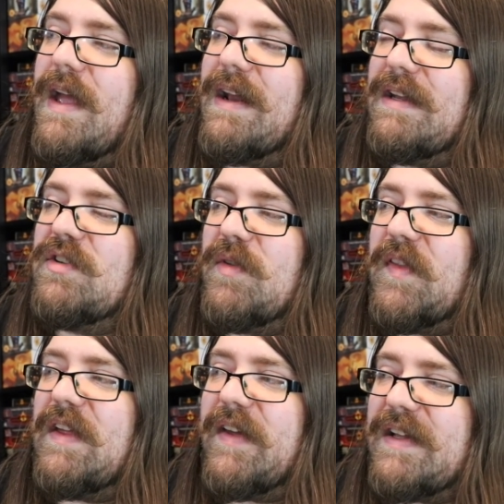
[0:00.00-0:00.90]
And I do
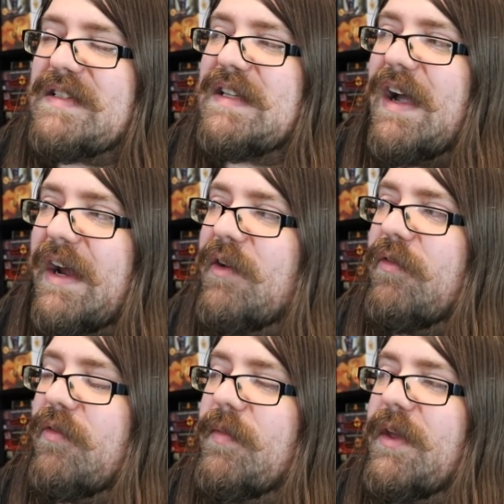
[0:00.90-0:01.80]
think that's kind
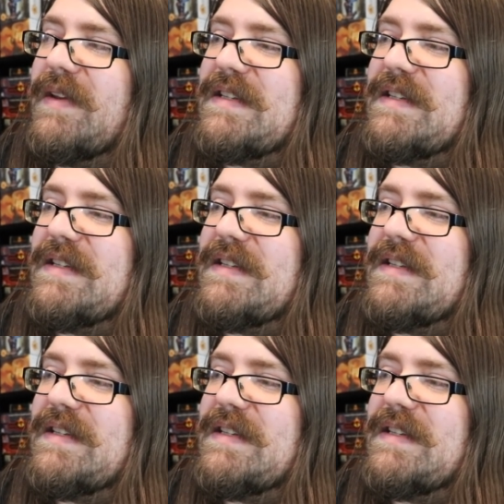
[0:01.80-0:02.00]
of the